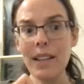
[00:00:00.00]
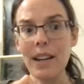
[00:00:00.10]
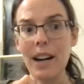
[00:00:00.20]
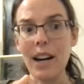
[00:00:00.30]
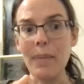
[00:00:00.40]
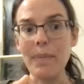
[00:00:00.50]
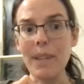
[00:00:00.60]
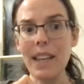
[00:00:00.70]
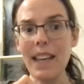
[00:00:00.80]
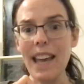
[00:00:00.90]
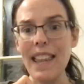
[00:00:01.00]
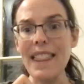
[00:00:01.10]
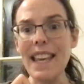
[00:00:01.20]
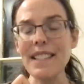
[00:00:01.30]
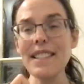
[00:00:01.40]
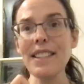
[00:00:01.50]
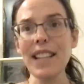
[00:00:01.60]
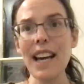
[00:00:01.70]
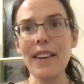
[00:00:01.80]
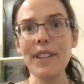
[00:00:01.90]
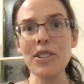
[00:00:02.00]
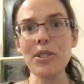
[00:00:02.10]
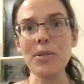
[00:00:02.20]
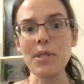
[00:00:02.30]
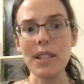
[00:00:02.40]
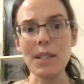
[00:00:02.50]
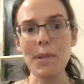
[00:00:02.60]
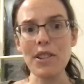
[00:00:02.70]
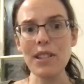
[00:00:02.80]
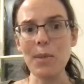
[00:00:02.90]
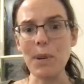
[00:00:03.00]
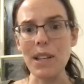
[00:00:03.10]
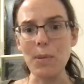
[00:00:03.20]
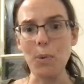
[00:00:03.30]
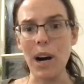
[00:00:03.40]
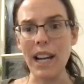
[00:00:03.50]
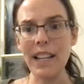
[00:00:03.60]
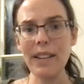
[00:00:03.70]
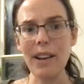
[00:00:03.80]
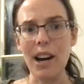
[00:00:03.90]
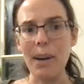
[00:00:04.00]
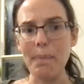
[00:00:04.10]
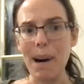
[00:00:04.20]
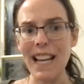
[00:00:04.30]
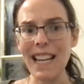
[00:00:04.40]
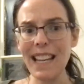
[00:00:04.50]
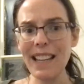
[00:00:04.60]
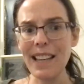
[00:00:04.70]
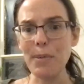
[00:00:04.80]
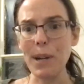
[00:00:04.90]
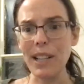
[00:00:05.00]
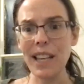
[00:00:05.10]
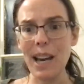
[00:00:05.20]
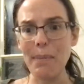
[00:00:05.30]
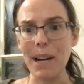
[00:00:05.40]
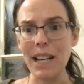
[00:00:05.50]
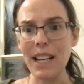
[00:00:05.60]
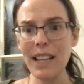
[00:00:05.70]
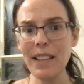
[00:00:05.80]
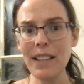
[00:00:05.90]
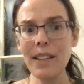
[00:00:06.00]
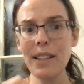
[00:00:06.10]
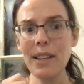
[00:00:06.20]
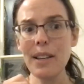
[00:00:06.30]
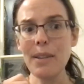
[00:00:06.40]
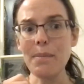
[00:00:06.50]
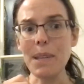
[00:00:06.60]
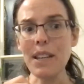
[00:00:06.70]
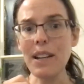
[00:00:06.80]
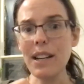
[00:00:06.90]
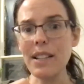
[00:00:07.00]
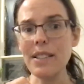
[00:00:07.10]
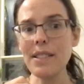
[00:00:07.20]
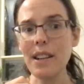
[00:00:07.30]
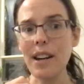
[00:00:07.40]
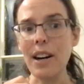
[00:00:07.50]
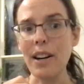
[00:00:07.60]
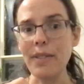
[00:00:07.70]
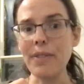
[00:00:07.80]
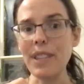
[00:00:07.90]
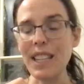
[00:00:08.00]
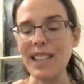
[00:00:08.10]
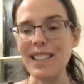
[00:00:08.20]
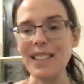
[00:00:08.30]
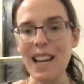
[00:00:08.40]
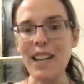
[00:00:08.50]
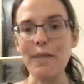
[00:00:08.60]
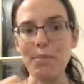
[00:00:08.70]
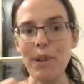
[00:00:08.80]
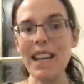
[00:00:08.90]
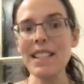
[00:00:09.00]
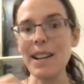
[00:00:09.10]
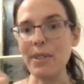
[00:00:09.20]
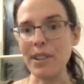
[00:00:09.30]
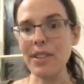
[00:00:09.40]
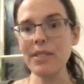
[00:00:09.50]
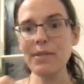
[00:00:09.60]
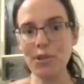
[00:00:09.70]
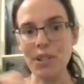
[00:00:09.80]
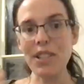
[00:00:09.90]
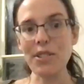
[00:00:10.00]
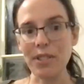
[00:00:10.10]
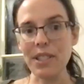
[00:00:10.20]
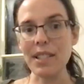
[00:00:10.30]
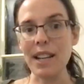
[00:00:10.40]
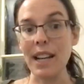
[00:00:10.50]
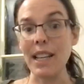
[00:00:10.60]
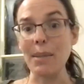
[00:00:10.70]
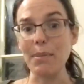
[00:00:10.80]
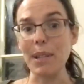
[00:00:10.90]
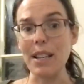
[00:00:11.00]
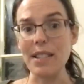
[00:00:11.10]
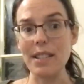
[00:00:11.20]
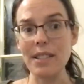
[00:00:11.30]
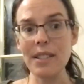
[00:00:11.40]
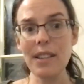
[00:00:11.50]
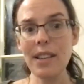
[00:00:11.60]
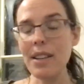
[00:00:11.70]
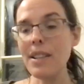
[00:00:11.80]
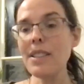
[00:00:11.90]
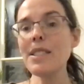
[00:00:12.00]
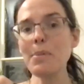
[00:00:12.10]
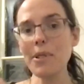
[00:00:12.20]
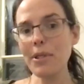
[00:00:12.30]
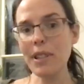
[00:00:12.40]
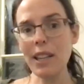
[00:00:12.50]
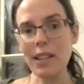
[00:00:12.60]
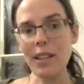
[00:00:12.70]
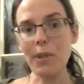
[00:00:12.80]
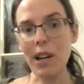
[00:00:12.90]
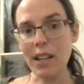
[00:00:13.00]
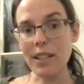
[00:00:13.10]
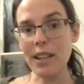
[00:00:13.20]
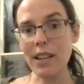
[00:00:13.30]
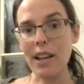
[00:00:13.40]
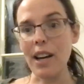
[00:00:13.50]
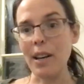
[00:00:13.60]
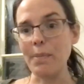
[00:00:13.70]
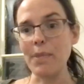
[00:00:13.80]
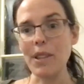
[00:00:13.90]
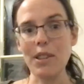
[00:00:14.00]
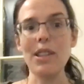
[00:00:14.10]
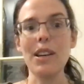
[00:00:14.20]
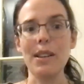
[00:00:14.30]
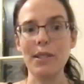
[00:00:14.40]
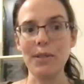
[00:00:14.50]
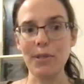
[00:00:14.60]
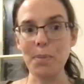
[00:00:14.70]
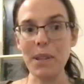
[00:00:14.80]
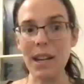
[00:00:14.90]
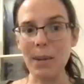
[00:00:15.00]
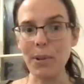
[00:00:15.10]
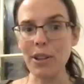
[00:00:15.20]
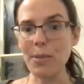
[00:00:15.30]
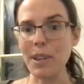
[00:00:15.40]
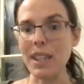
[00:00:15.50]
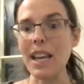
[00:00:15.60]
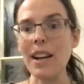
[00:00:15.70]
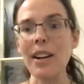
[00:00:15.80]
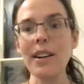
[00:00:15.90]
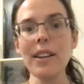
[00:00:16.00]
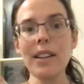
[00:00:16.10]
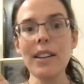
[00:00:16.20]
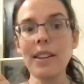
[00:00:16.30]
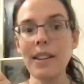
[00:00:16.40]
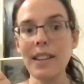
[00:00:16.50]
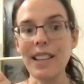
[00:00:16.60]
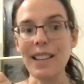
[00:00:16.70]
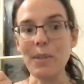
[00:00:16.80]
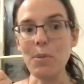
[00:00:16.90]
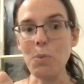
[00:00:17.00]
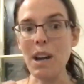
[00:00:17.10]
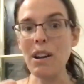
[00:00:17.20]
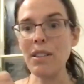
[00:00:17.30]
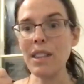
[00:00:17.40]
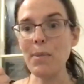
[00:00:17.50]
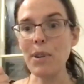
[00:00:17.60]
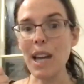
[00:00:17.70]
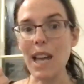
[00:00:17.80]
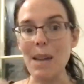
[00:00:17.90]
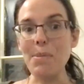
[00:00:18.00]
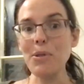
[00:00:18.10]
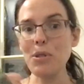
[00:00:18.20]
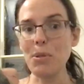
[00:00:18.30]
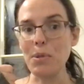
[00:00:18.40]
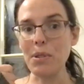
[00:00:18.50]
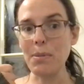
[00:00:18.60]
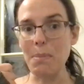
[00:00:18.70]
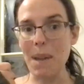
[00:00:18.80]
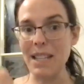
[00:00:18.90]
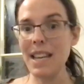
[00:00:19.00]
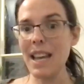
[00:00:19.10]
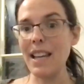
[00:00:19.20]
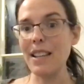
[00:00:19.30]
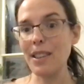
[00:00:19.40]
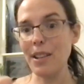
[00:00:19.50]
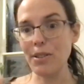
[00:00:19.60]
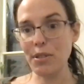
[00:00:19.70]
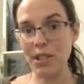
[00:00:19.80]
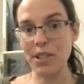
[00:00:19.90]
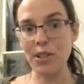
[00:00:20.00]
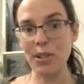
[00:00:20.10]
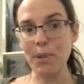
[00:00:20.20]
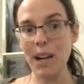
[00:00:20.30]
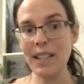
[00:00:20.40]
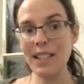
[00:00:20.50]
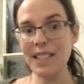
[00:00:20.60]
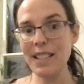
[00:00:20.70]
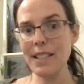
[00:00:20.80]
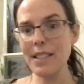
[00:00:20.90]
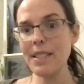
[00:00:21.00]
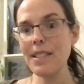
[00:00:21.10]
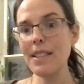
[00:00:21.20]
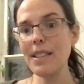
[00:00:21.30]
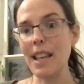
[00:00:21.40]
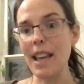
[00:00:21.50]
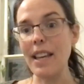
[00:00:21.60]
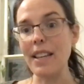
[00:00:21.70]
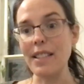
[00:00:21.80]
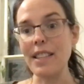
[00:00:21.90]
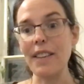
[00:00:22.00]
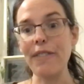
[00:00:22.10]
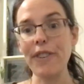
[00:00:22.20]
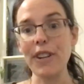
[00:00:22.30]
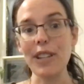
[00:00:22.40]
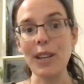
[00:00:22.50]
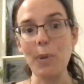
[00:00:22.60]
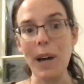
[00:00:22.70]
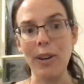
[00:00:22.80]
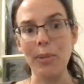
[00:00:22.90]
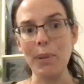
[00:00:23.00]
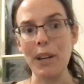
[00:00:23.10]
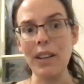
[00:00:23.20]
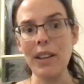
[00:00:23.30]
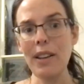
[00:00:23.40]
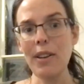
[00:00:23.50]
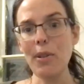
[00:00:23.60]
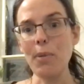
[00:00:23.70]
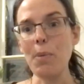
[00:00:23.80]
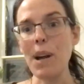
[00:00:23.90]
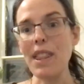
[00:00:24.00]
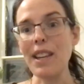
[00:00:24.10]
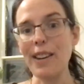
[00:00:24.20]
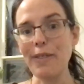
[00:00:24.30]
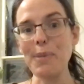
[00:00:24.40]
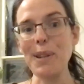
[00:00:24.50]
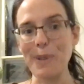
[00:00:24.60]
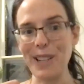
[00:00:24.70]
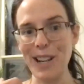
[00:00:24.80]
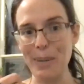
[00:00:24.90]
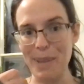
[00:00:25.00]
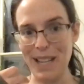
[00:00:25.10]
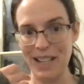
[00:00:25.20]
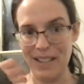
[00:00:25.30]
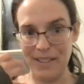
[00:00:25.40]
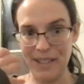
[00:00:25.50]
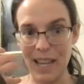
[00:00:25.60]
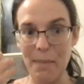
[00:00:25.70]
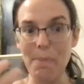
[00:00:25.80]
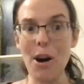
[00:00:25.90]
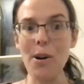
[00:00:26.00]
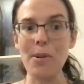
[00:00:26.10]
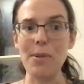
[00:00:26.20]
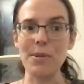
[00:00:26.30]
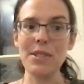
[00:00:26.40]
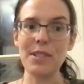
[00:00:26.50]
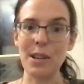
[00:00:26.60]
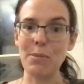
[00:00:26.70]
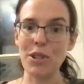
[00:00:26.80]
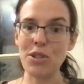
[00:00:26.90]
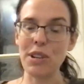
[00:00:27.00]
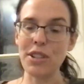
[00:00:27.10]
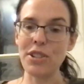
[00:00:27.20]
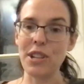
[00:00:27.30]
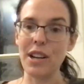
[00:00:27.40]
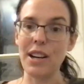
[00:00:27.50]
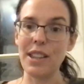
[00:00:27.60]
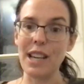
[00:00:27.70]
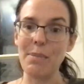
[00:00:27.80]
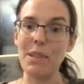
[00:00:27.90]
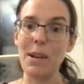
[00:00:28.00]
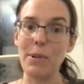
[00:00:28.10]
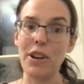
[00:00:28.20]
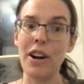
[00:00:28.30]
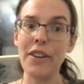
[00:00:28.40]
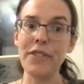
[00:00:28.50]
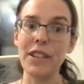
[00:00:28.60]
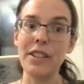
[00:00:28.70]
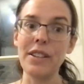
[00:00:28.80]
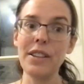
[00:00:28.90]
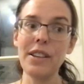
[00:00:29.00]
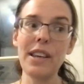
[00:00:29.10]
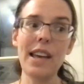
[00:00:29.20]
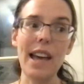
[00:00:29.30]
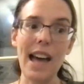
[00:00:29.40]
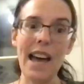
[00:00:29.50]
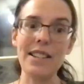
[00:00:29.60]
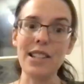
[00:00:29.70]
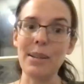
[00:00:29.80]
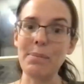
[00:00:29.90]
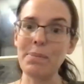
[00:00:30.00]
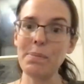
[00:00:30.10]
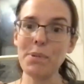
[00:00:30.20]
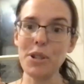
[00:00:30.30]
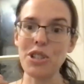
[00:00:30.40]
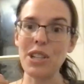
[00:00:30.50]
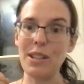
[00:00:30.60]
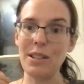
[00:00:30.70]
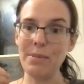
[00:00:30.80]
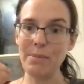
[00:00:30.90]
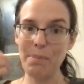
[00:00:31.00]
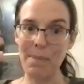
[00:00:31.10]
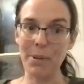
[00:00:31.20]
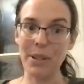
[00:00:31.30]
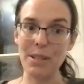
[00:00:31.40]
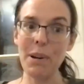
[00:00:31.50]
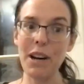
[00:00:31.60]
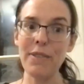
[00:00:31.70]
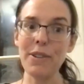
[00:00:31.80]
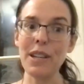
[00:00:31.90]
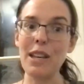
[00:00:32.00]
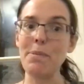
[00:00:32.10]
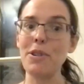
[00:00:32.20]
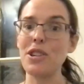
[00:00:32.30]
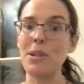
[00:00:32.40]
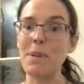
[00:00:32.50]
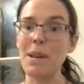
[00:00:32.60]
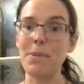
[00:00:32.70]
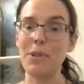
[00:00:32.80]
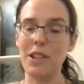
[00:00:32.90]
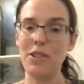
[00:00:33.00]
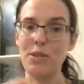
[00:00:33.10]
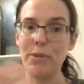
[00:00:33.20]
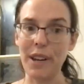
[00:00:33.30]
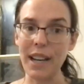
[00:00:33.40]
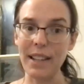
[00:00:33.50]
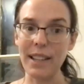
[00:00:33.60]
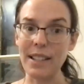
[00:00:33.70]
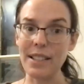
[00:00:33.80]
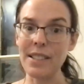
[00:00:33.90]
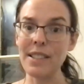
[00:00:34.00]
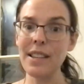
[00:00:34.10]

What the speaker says: And they still have issues, especially with mining and wildcat mining, because of the kind of breakdown in traditional society in places. Similarly, in Uganda, the group that I worked with there, where they were able to maintain their traditional practices, they did fairly well. But when the government would come in and impose some restriction on them, they would often end up pushing people into poverty, pushing people into violence,